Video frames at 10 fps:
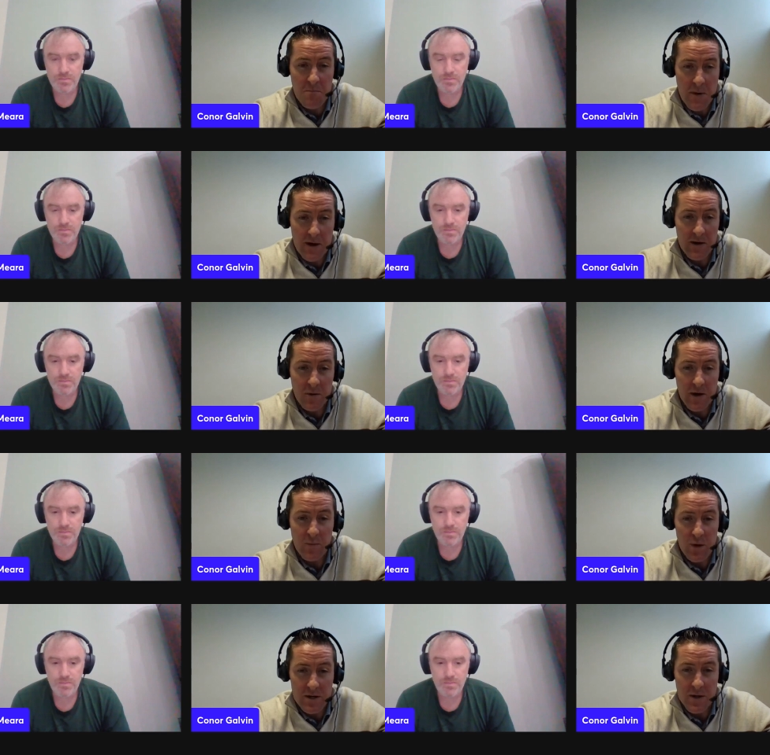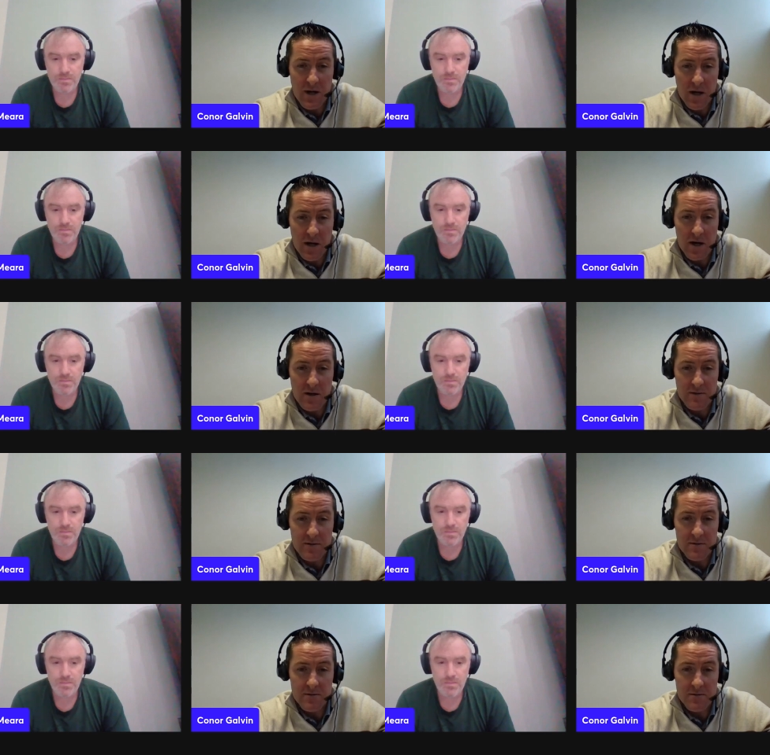Speaker 1: Mayo and win them in All
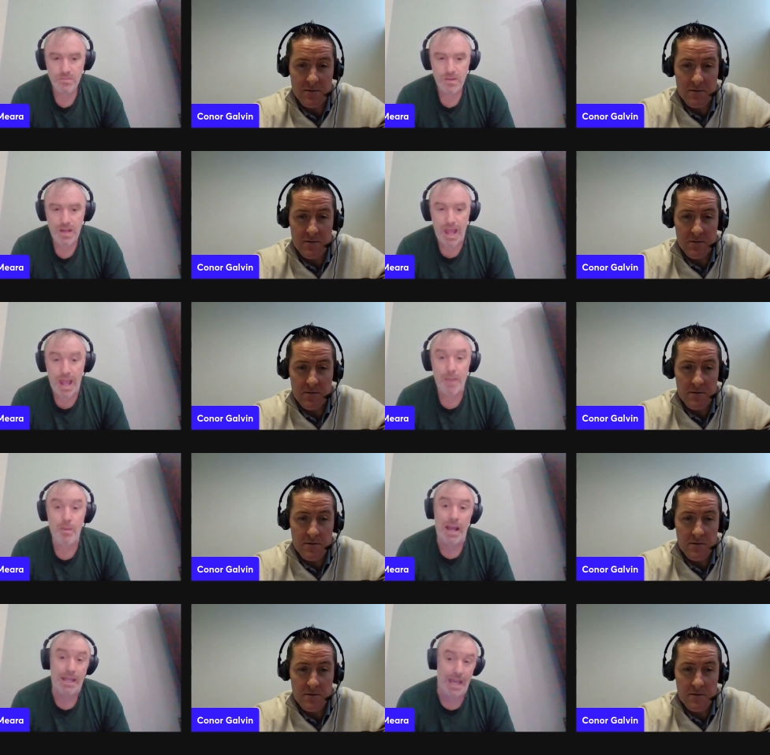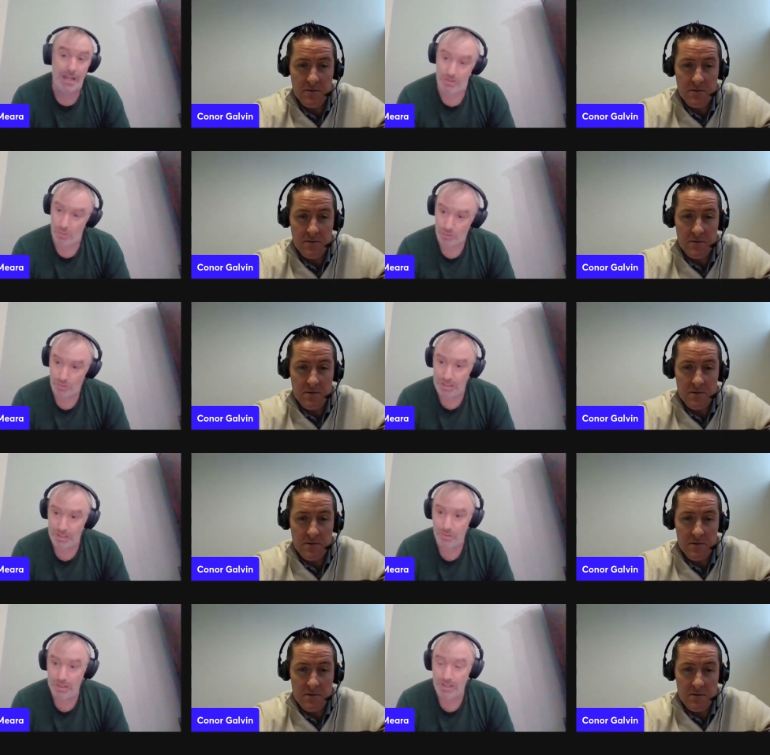Ireland?
Speaker 2: Um, again, look,
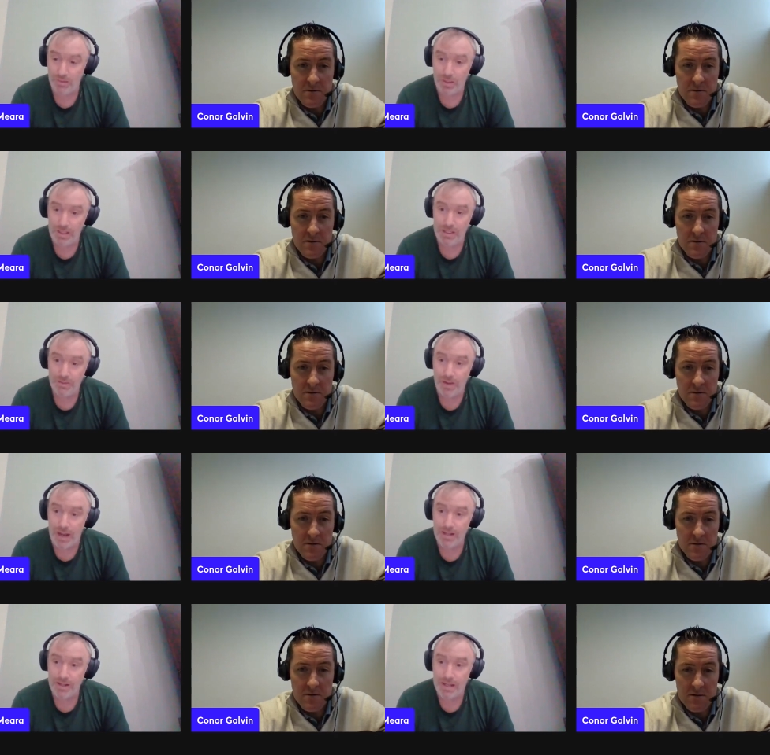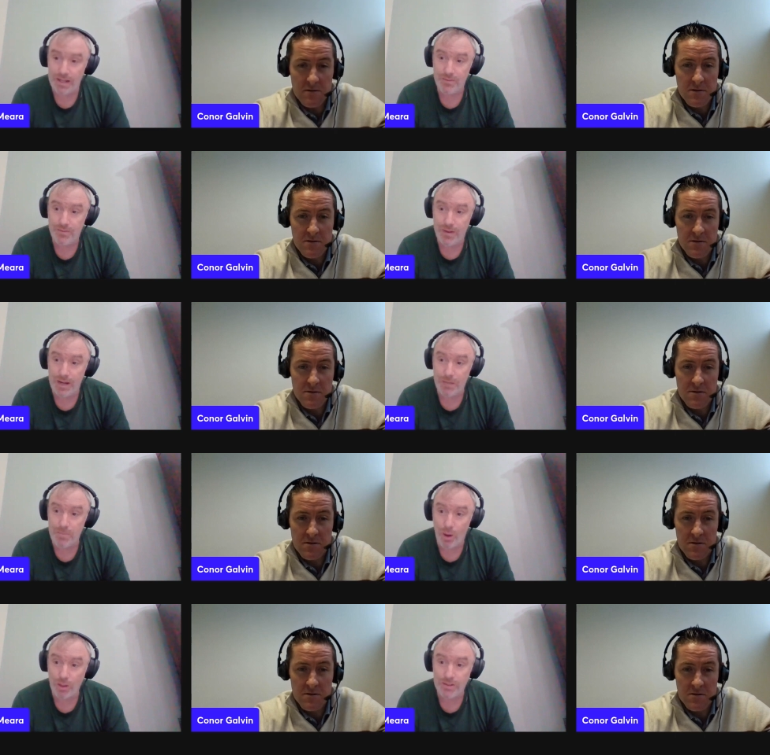re-, re really valid and fair
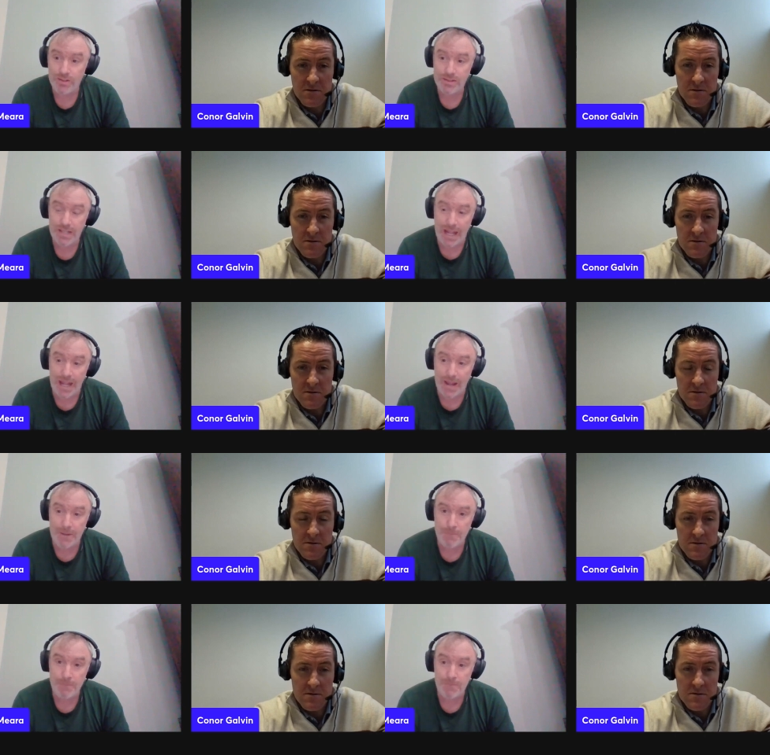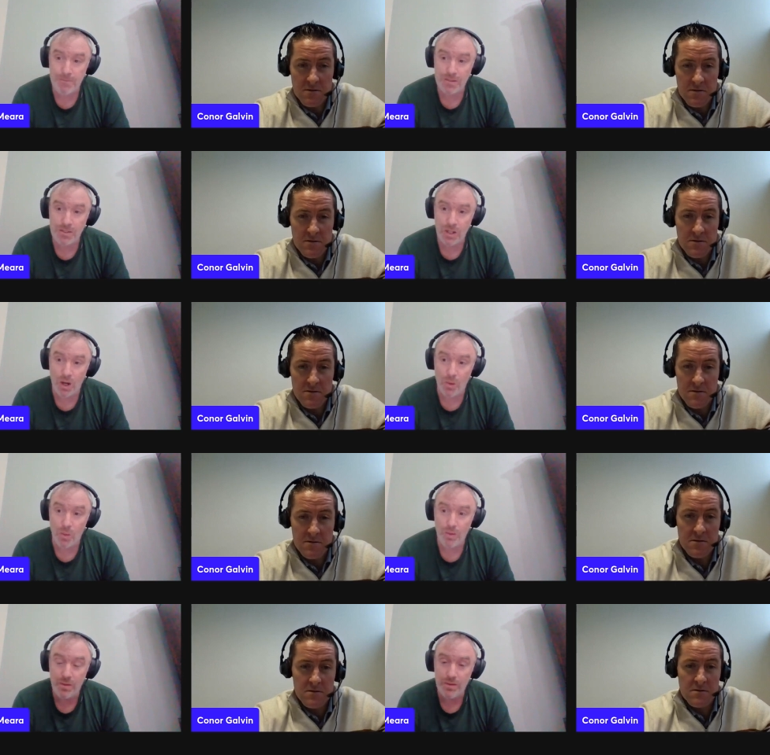point. Um, you know,